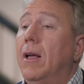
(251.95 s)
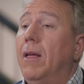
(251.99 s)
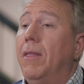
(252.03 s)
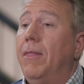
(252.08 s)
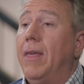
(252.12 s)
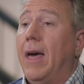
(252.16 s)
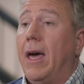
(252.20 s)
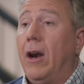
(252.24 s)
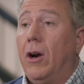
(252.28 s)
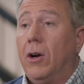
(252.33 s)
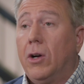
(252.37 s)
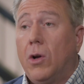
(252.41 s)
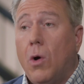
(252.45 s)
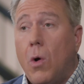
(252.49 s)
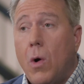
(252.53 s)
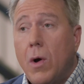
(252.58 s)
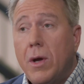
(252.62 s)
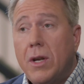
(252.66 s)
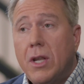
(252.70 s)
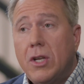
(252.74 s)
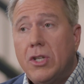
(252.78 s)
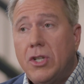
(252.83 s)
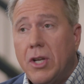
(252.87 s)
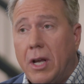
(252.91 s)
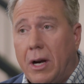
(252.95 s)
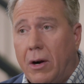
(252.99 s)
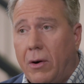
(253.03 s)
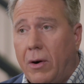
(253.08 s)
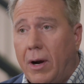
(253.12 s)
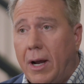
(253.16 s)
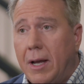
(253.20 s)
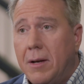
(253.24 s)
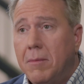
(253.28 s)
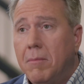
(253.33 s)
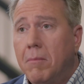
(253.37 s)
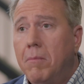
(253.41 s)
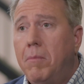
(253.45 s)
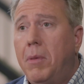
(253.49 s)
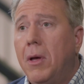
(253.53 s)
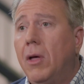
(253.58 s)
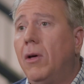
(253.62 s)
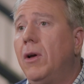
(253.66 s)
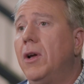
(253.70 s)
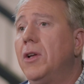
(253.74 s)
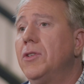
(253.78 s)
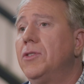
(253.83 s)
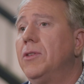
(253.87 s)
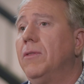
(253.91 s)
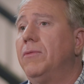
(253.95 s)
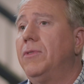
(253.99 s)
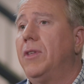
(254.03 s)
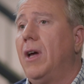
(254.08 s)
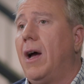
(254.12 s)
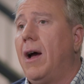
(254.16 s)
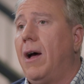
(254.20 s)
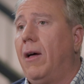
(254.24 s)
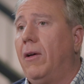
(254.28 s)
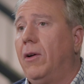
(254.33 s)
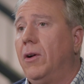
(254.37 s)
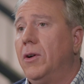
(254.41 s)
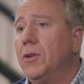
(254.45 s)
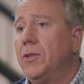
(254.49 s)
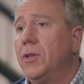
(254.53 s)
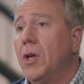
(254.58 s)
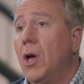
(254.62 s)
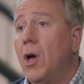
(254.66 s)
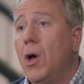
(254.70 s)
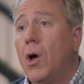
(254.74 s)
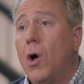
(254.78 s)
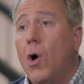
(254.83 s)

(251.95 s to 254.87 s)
that are going to generate billions of dollars